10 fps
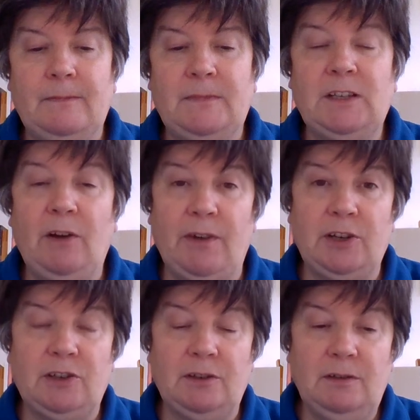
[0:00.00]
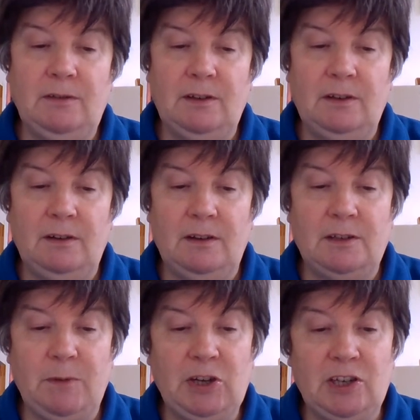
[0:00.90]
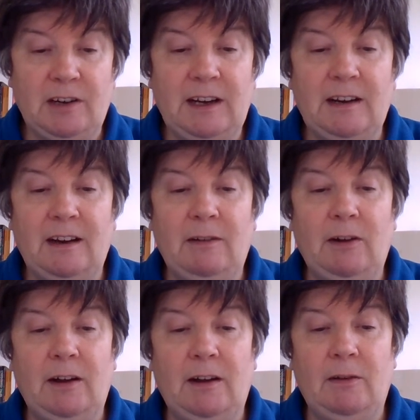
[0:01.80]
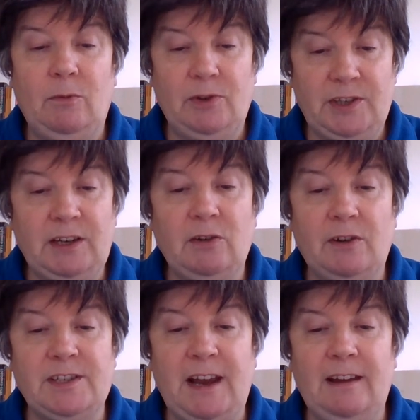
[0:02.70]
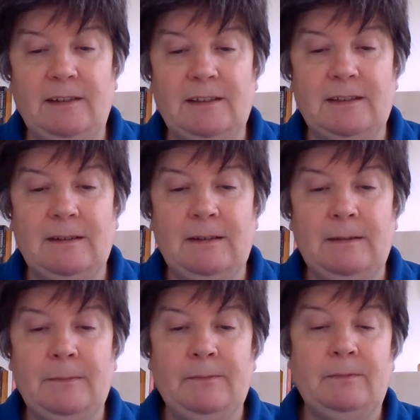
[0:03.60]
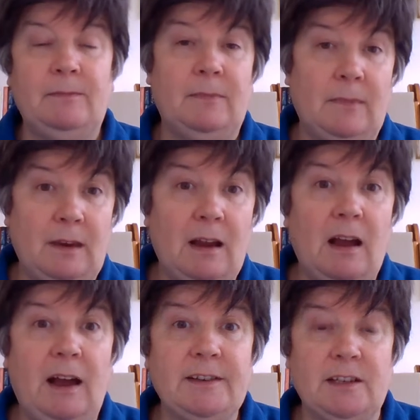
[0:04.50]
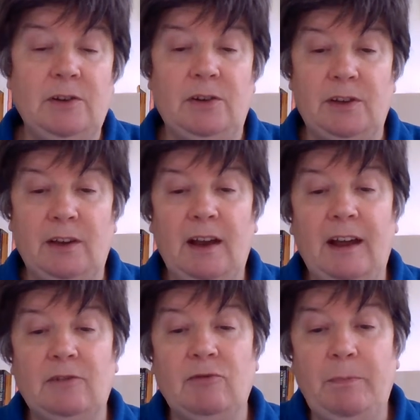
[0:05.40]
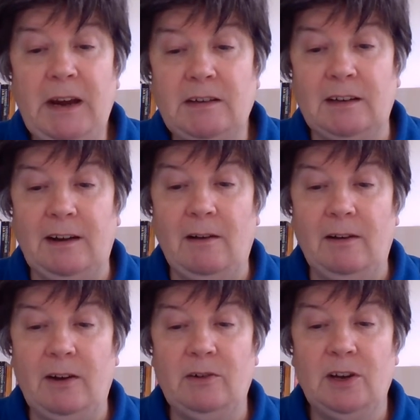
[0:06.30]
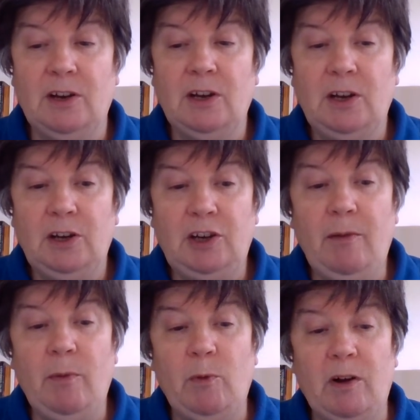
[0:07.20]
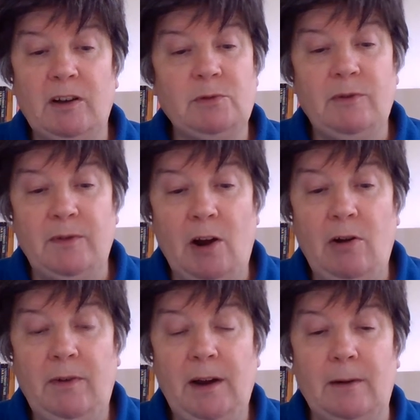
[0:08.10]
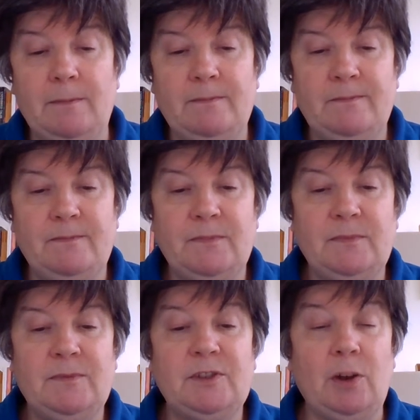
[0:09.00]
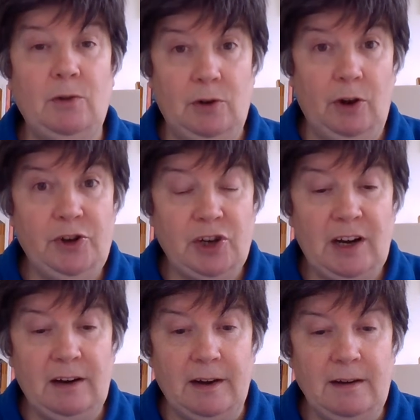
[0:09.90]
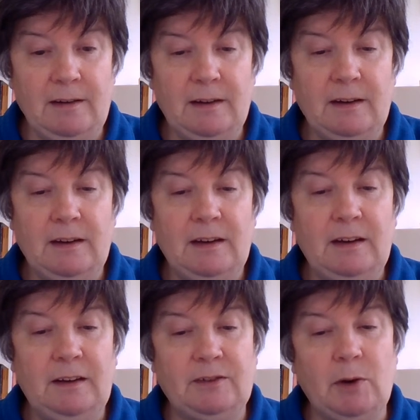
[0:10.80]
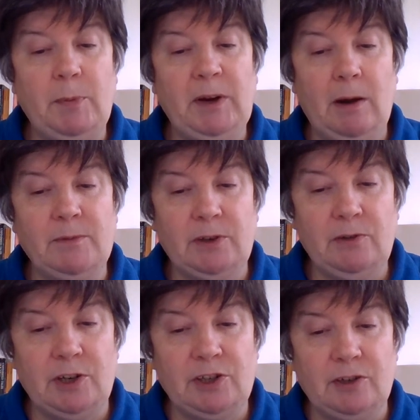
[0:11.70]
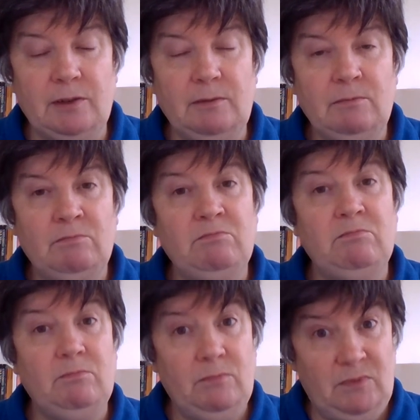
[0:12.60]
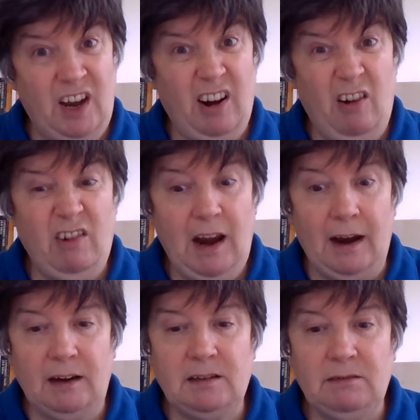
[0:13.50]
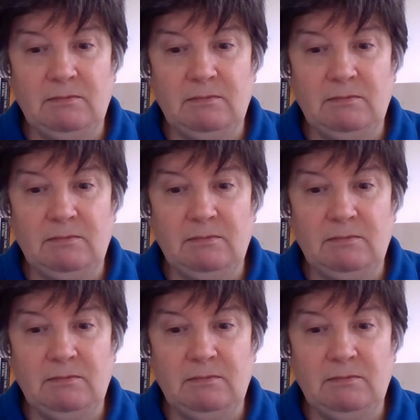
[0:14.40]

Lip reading: Salvation, especially, was in God's hands. As Luther had repeatedly argued, human works were of no avail. So logically, if someone becomes a Christian, they are elect.